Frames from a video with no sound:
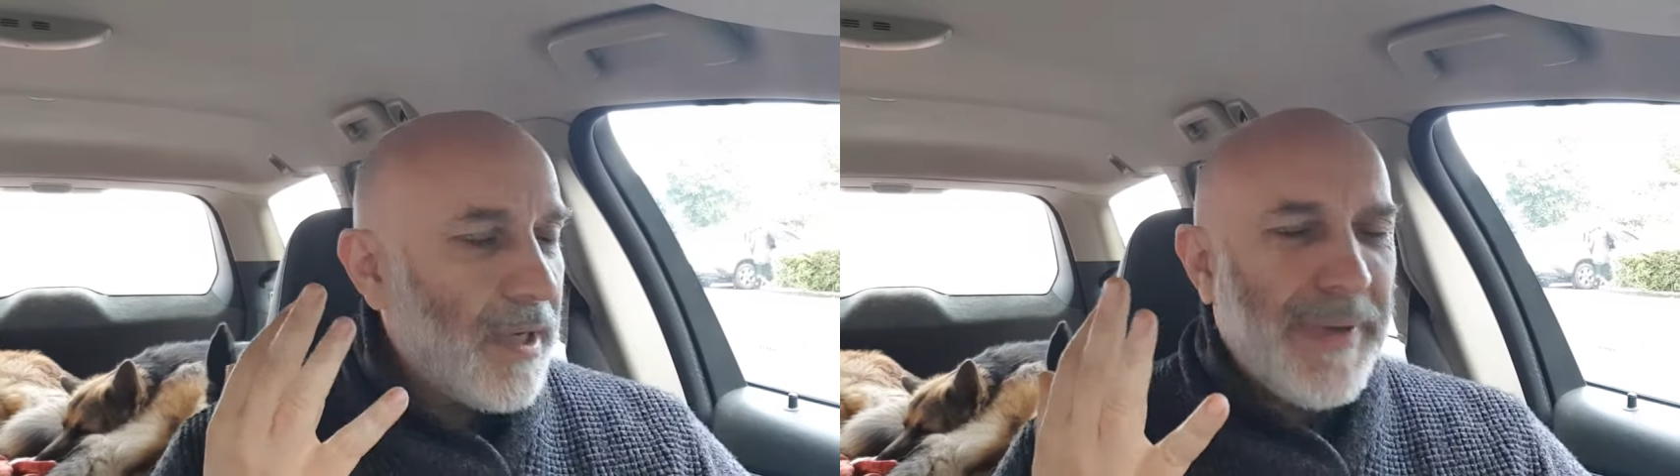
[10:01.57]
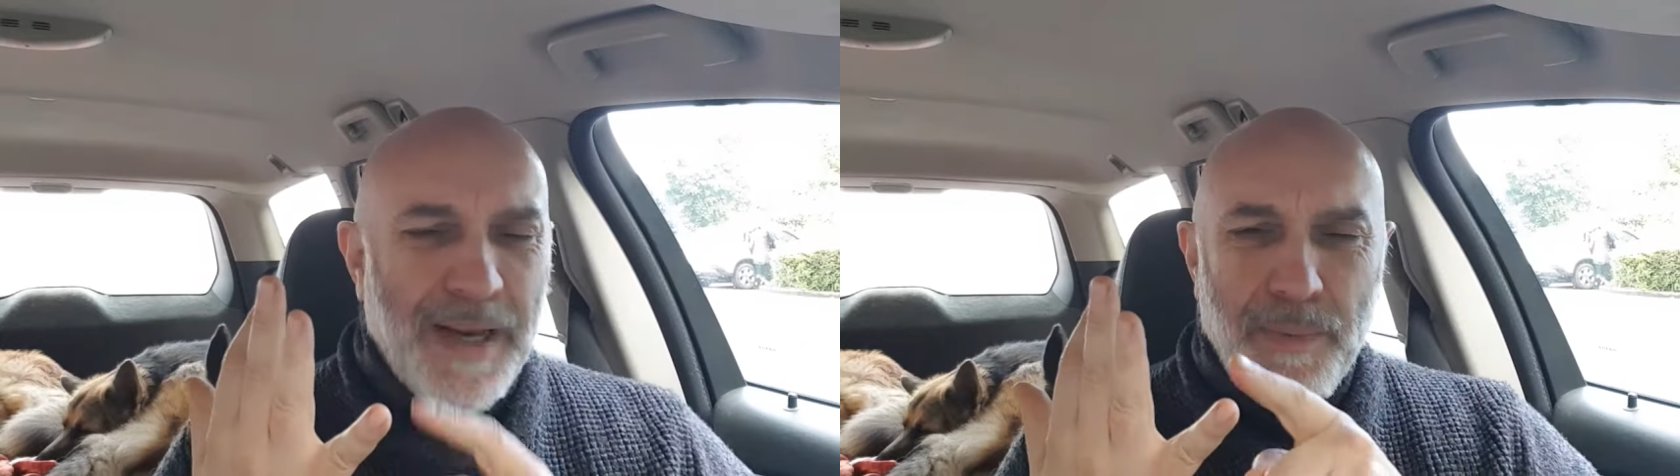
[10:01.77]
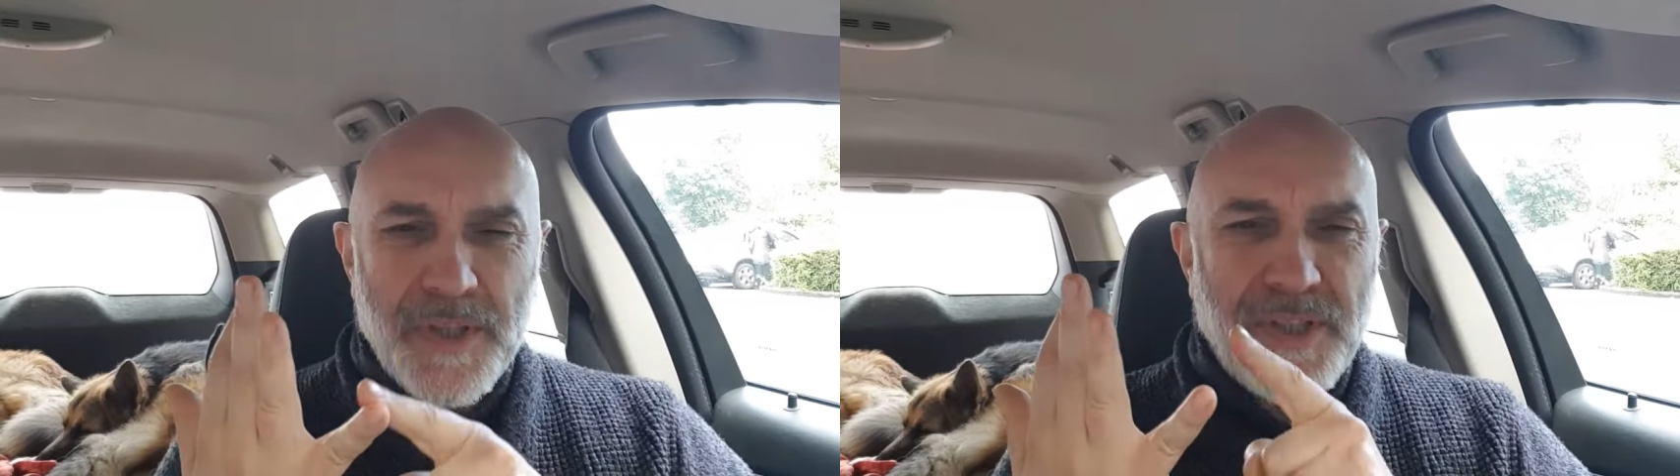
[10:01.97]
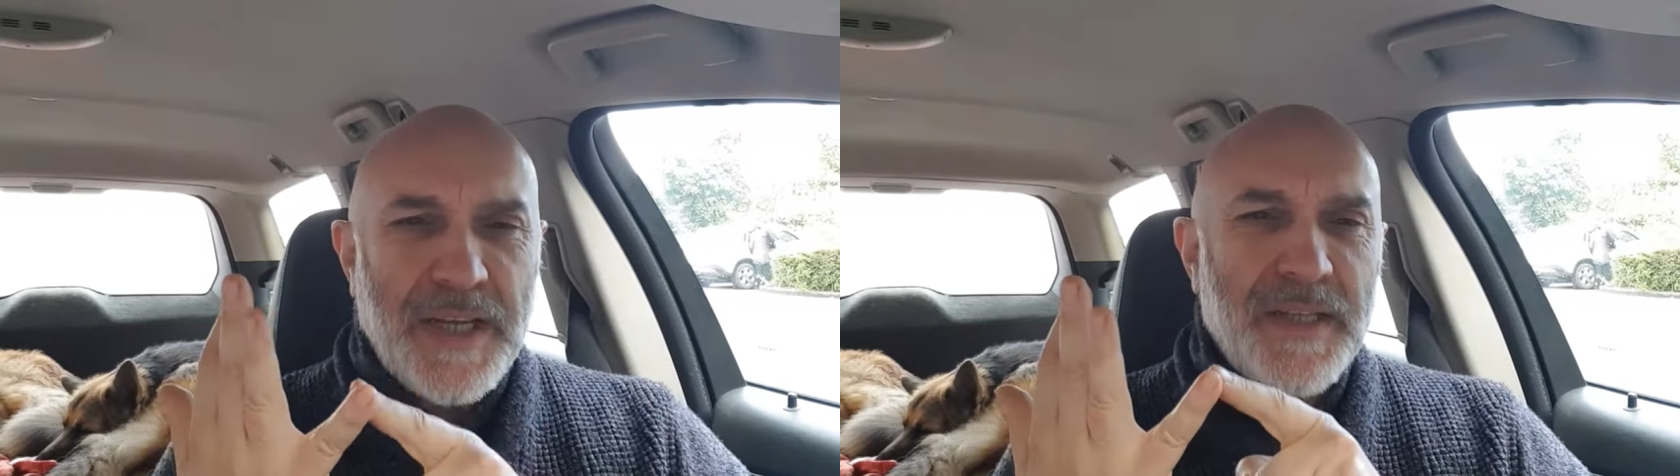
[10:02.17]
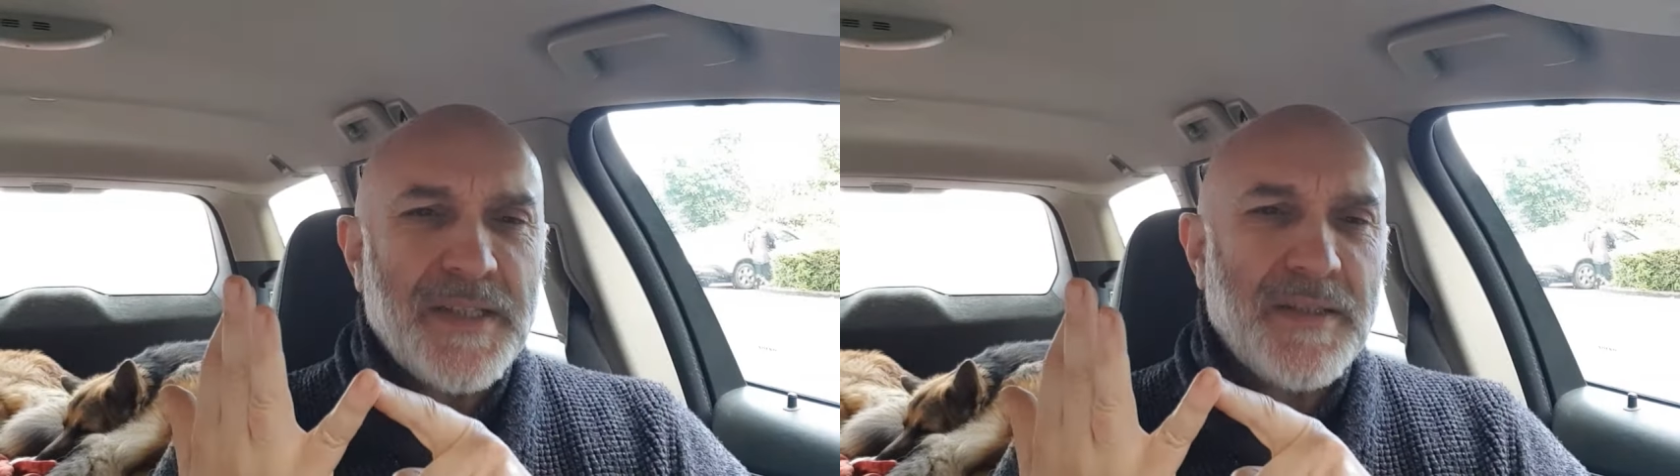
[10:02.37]
I mean, I'm not
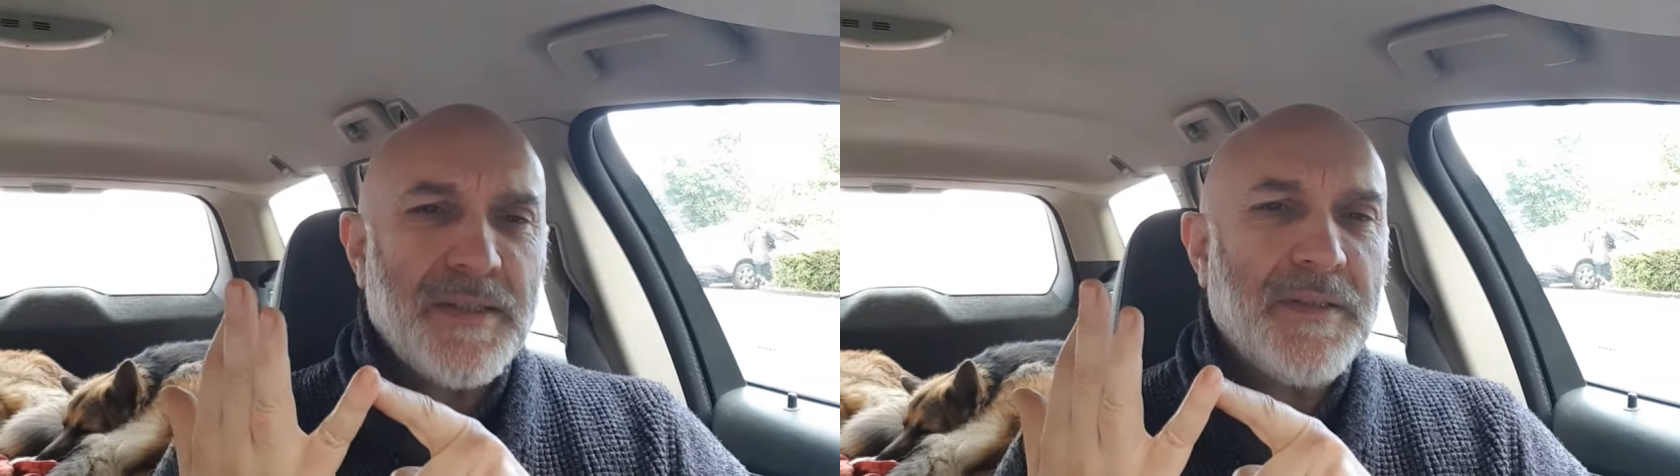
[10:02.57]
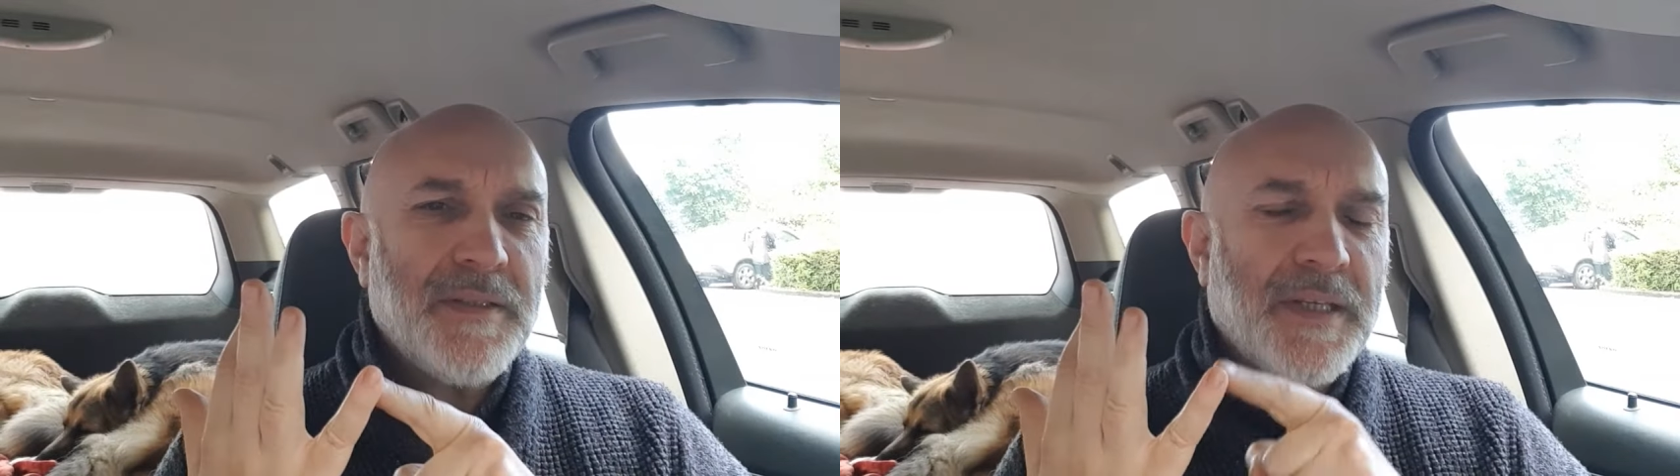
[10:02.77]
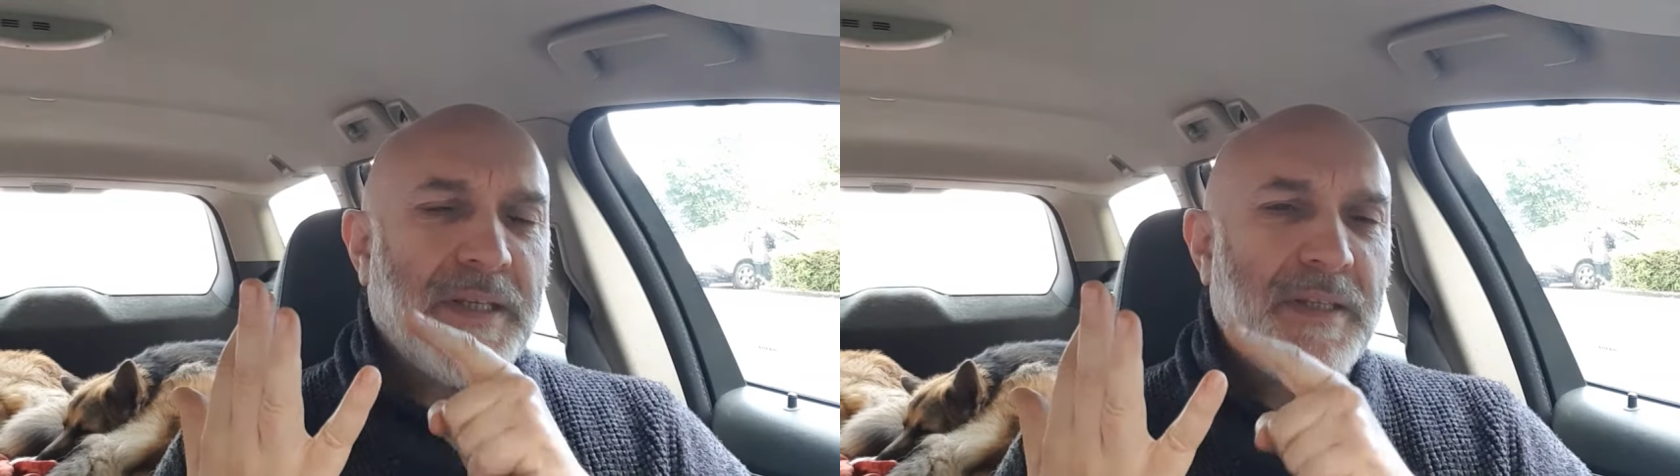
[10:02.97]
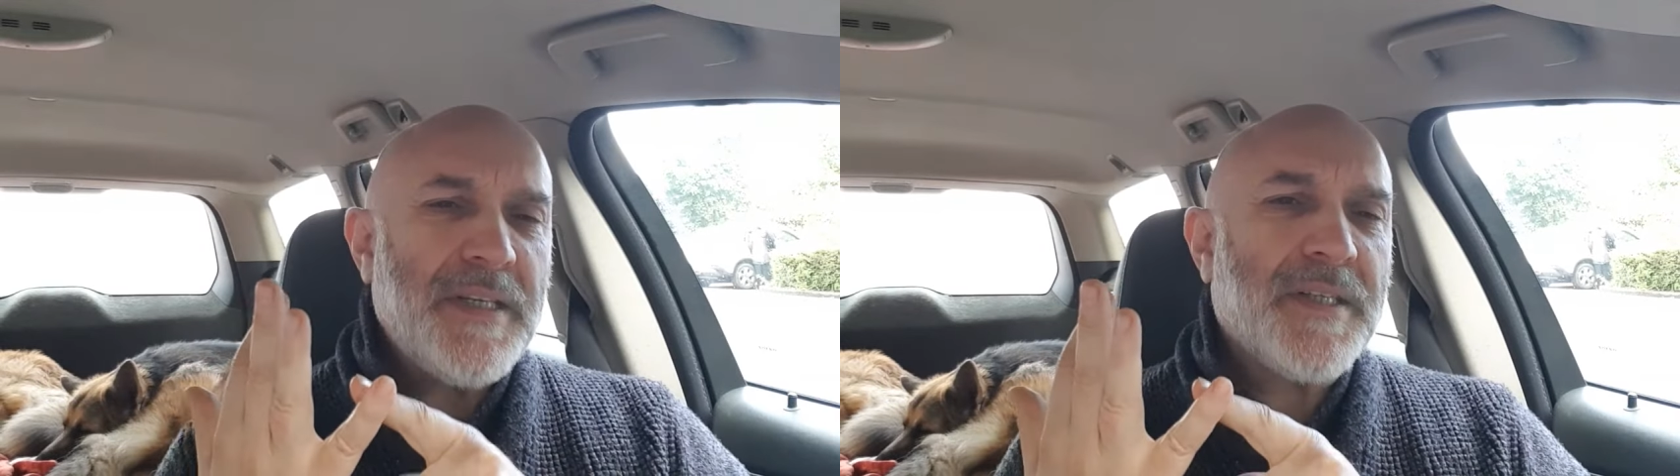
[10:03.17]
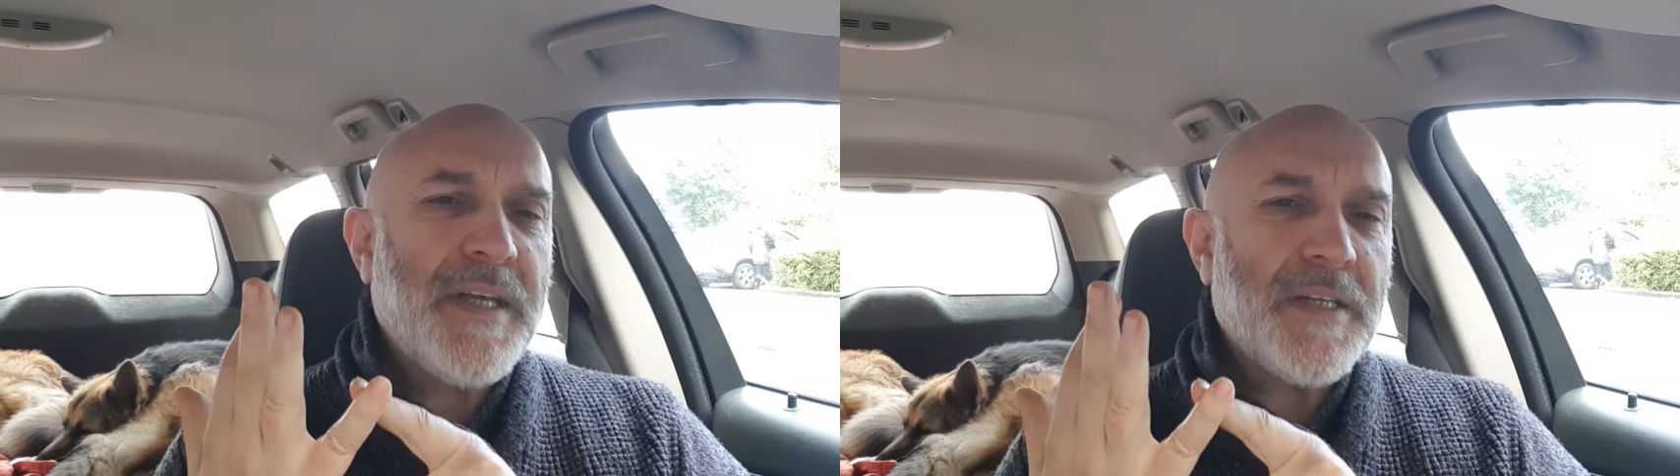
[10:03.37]
saying it's
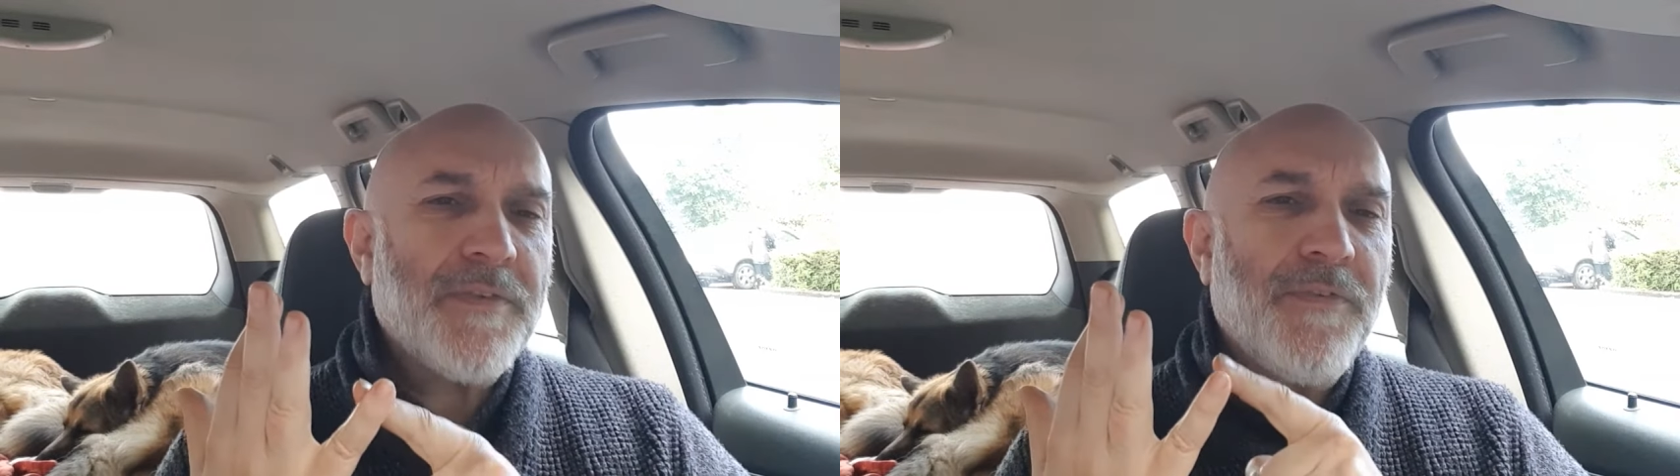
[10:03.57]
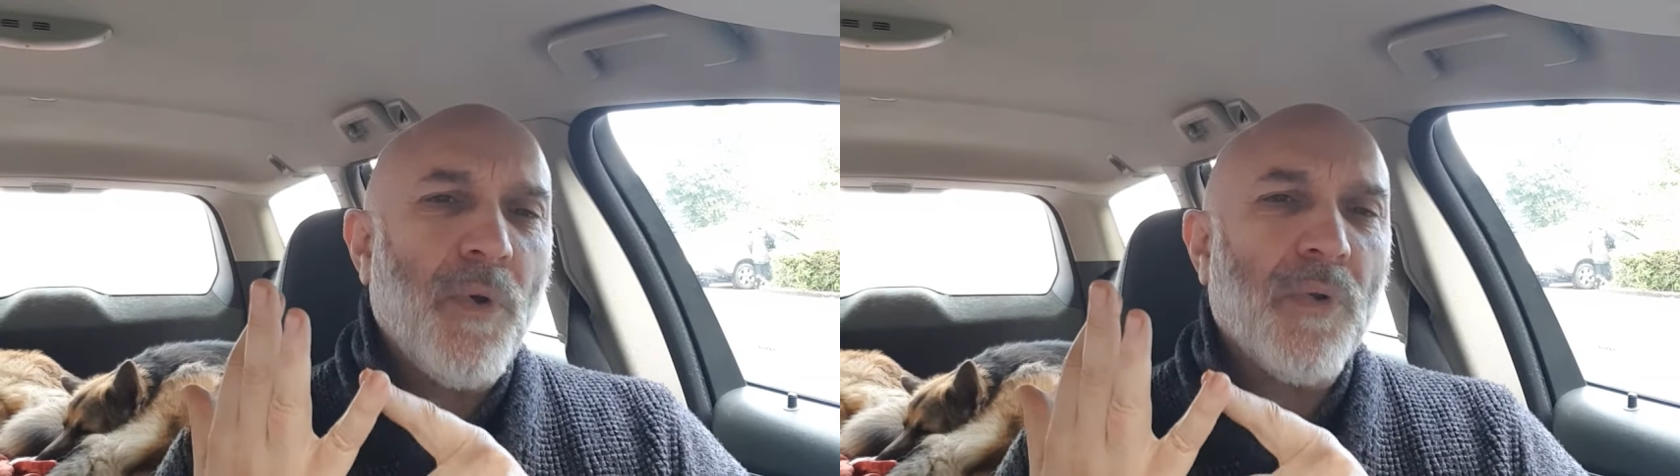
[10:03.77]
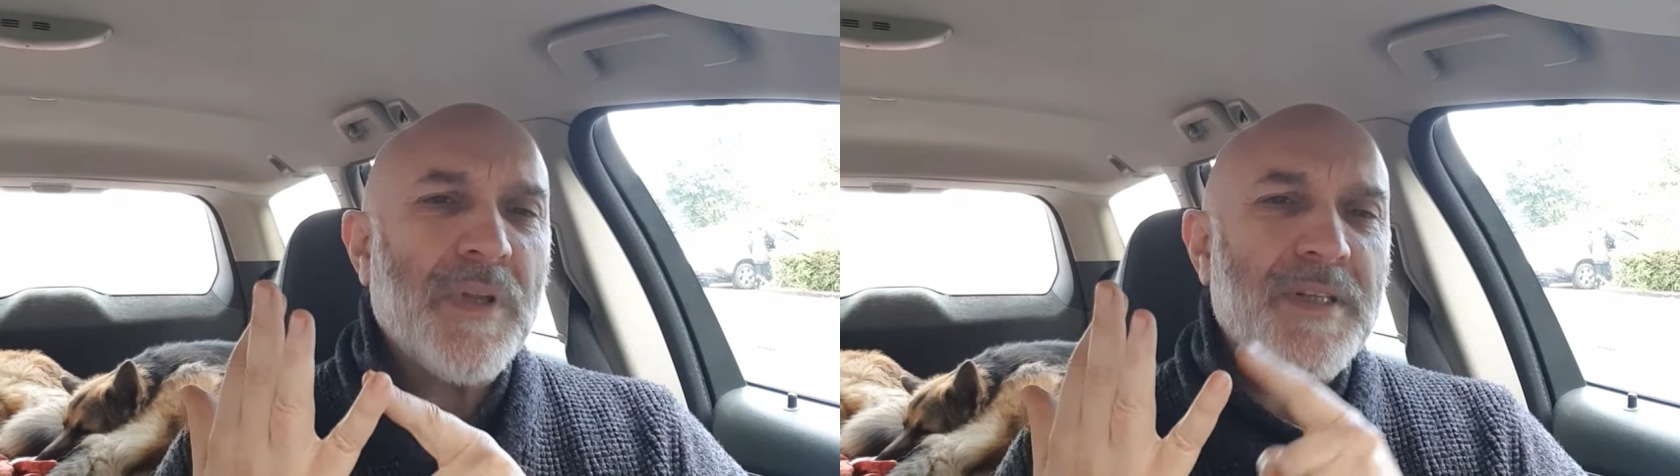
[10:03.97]
these kids' fault.